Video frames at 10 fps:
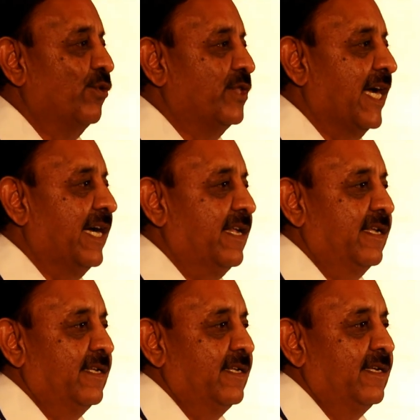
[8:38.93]
do
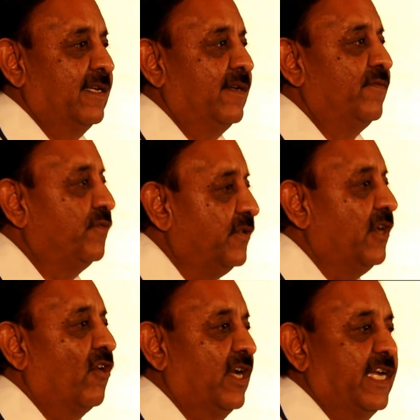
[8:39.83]
that,
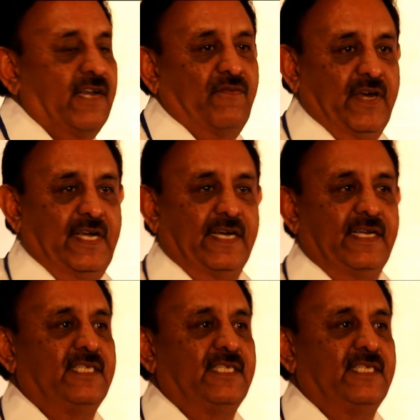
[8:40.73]
we'll all get affected.